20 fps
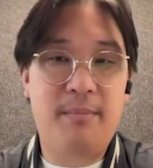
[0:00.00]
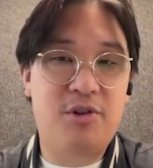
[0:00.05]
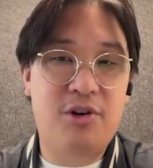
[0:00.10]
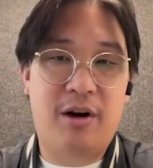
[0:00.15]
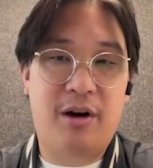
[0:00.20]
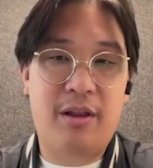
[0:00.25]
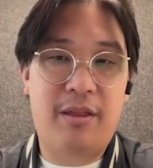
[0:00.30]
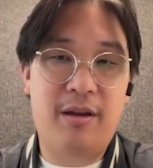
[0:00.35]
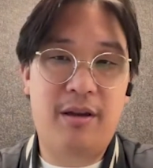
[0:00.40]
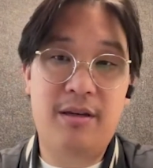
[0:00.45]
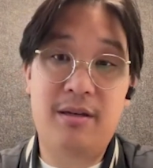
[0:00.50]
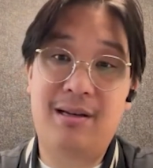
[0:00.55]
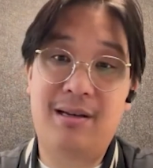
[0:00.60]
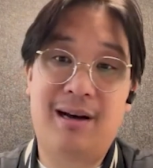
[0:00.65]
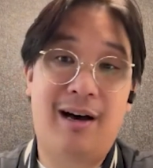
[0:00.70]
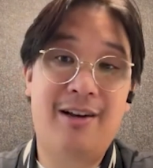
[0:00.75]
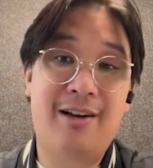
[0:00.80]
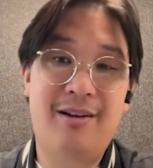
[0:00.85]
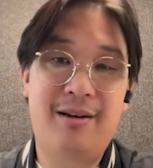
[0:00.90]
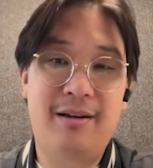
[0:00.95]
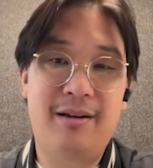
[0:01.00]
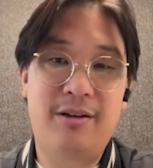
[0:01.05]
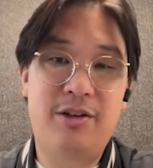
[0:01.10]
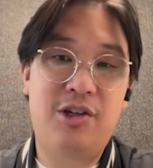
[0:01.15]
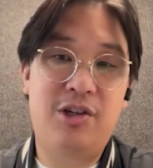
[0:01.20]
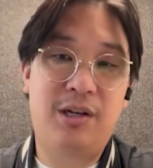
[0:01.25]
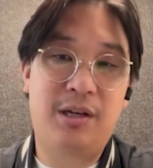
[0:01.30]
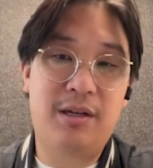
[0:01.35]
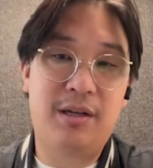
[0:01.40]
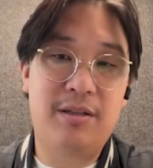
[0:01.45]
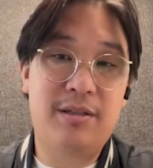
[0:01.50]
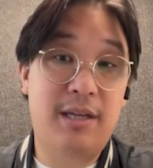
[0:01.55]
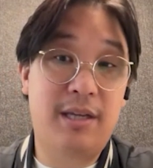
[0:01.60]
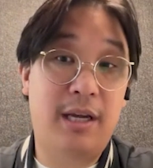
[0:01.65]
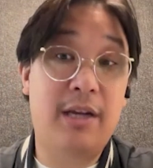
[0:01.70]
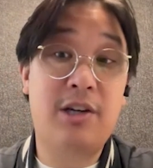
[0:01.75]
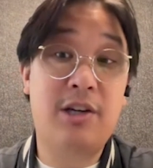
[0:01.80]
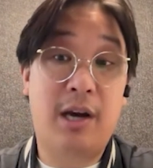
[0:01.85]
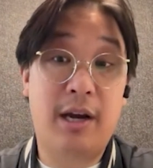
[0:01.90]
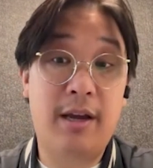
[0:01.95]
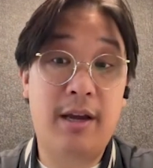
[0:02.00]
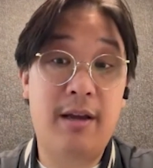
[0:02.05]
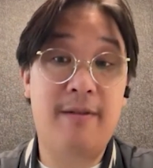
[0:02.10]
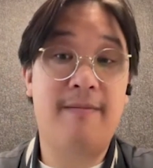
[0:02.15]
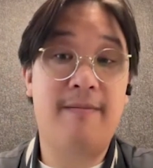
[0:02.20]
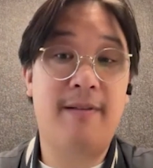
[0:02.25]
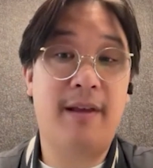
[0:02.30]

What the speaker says: Jonathan.Chin, Chin,